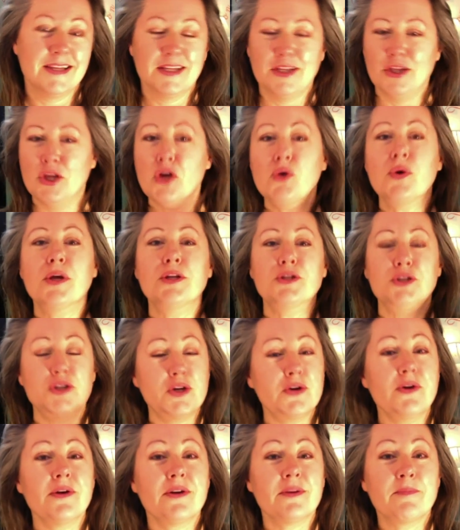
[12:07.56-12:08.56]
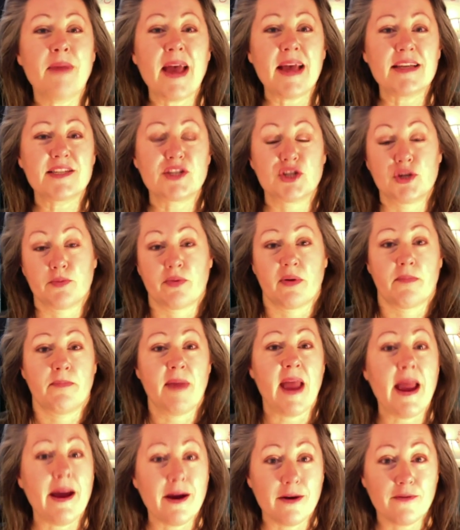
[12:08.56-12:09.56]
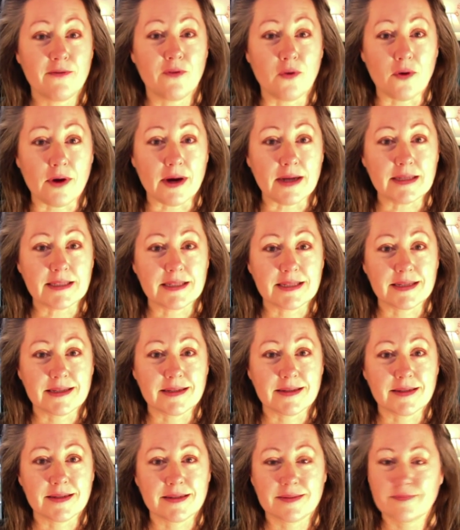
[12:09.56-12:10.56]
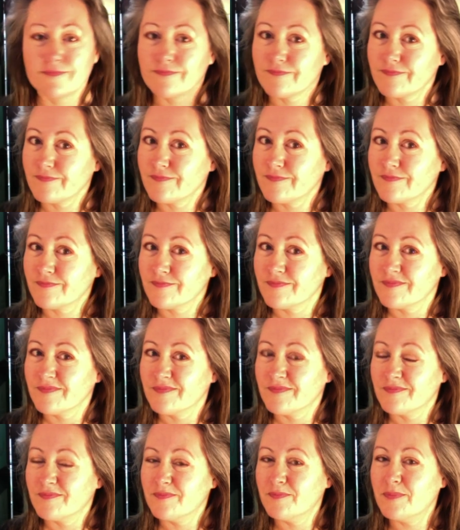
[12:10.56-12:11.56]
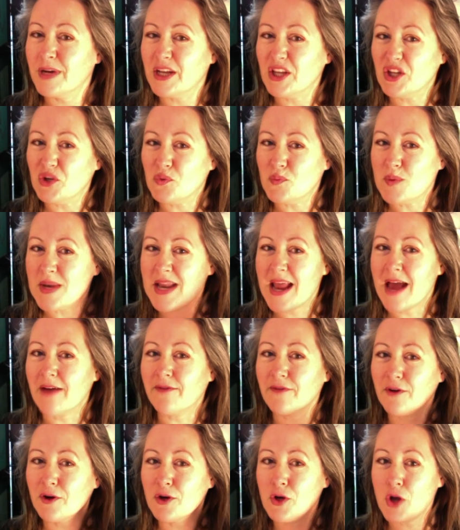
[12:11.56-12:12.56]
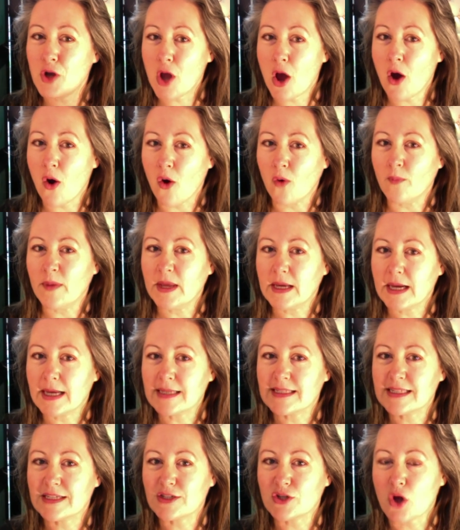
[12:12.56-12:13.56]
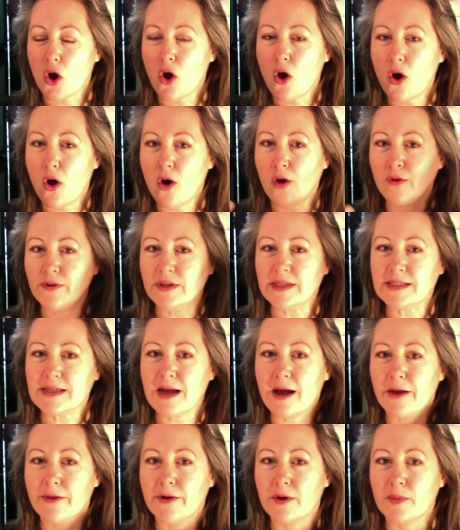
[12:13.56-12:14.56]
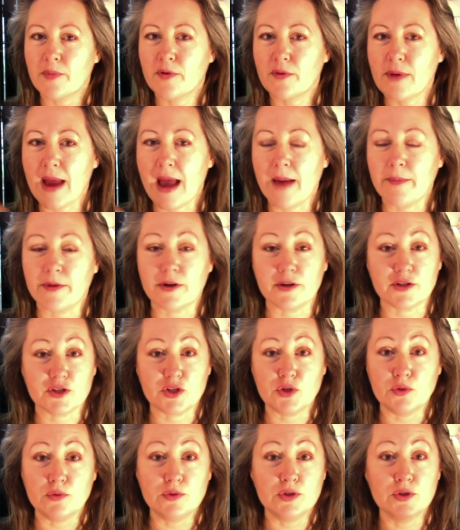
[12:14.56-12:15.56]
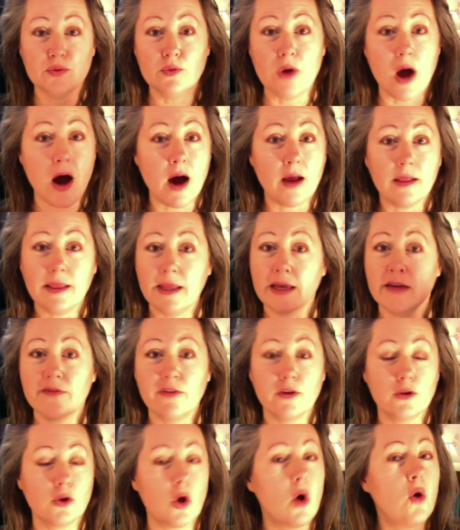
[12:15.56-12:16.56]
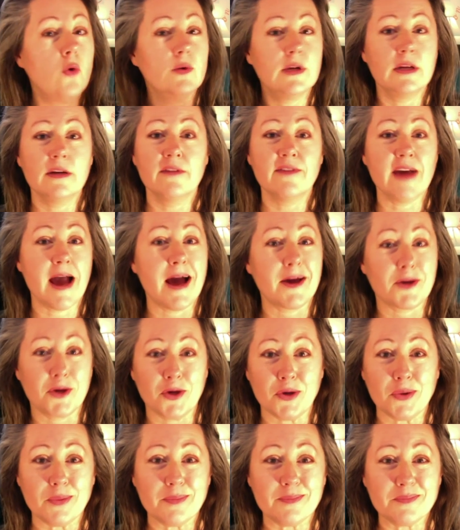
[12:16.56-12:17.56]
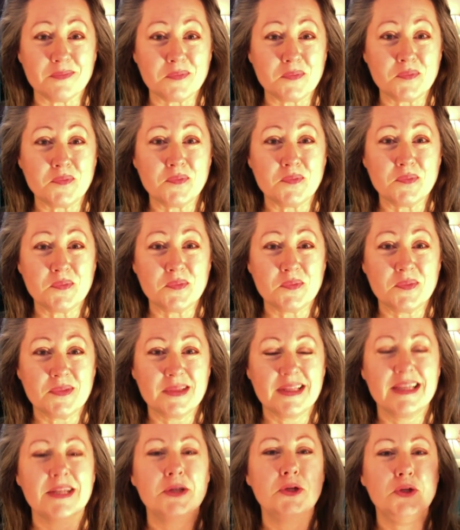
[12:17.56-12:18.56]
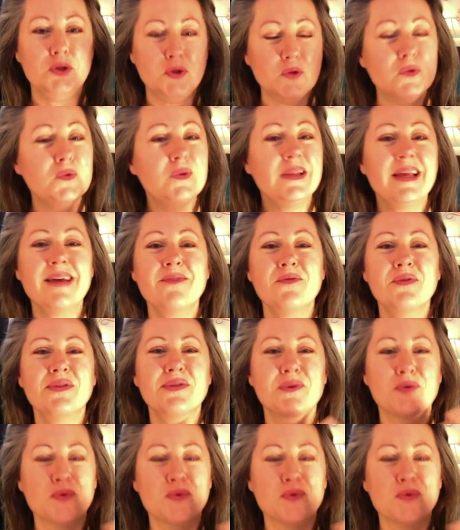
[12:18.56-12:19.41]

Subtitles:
You can do your best to prepare for it. But you never know because there's all these other parameters. You do not live alone in a vacuum. You live with the